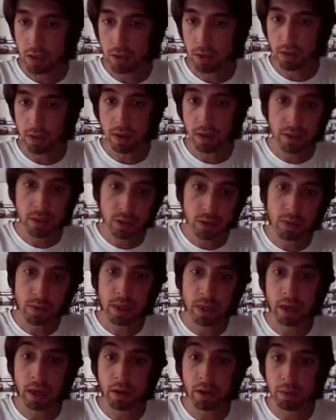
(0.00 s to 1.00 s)
is an
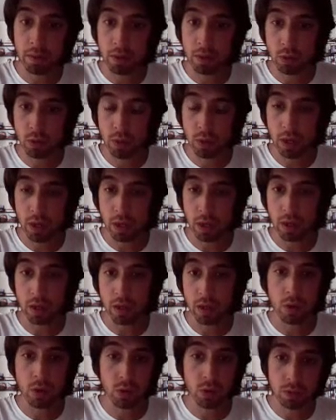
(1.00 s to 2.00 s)
intermediary
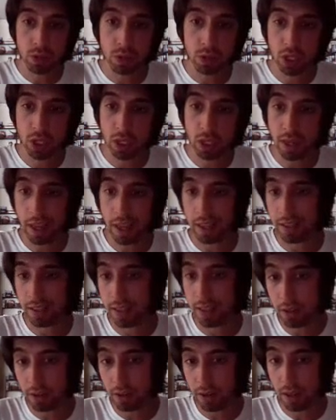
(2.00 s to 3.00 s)
between a user machine
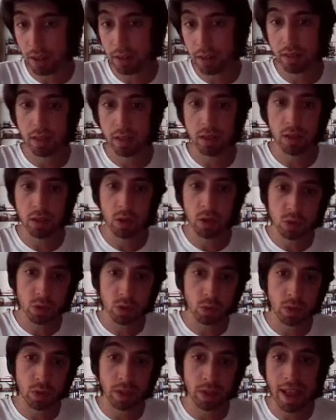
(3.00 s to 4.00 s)
and the internet. The
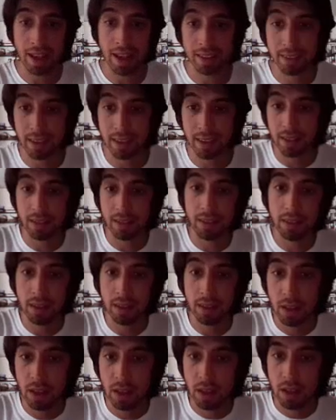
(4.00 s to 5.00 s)
user will
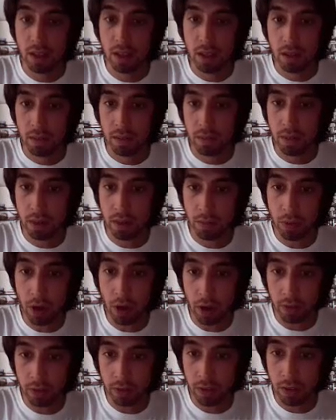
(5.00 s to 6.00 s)
access the
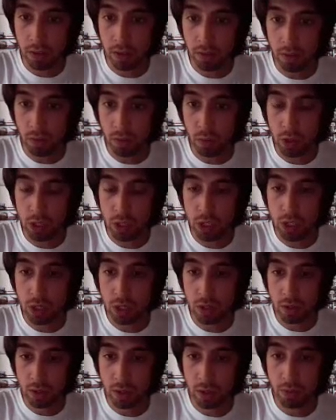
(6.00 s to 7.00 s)
proxy,
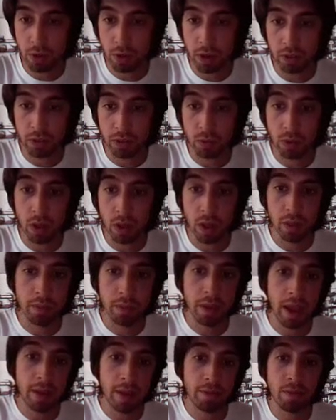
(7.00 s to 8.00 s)
which the proxy will,
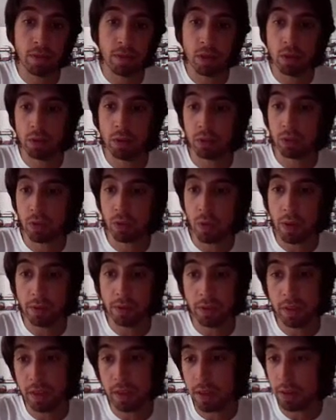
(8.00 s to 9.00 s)
on behalf of the user,
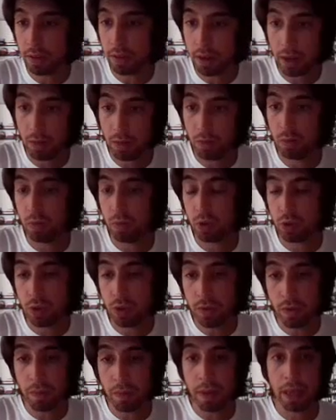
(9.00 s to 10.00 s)
go out to the internet,
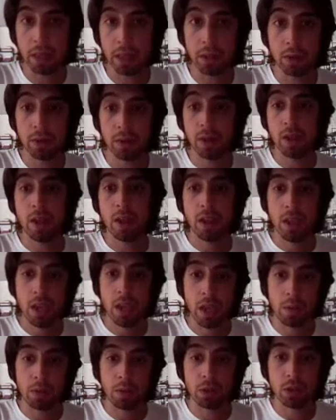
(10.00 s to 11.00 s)
retrieve a payload,
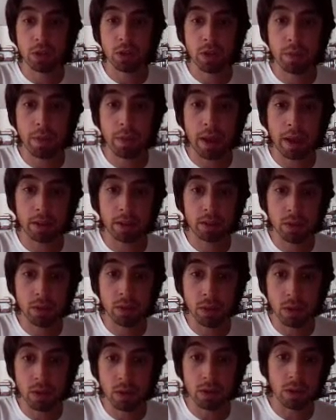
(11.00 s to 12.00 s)
and return it back
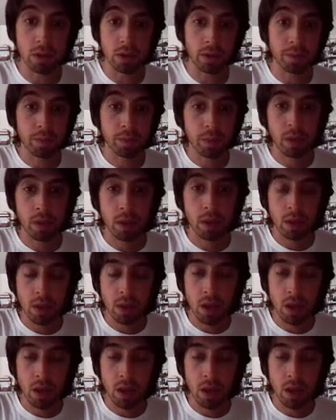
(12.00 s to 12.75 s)
to the user.